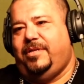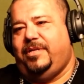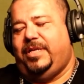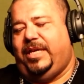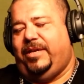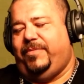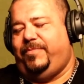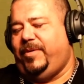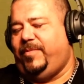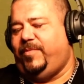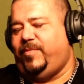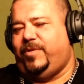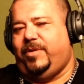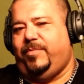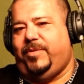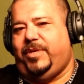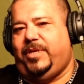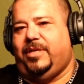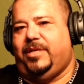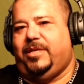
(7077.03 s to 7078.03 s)
If people want to
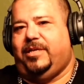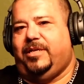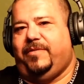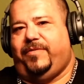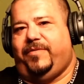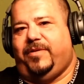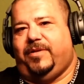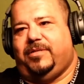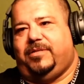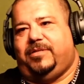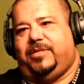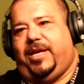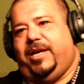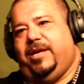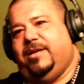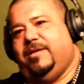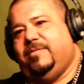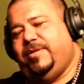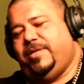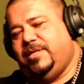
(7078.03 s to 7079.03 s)
be there, if they're
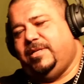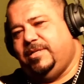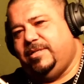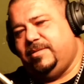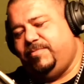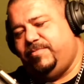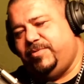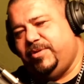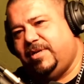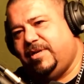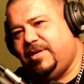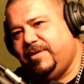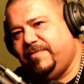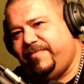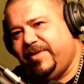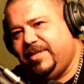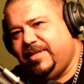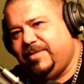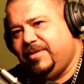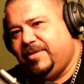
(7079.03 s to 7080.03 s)
scared, we can just put it on
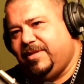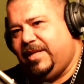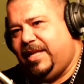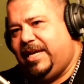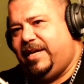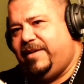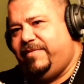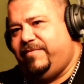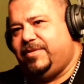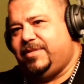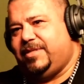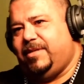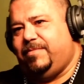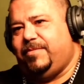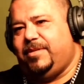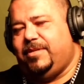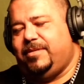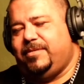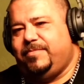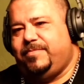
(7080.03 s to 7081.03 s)
Facebook Live or
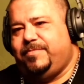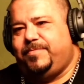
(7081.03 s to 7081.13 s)
something,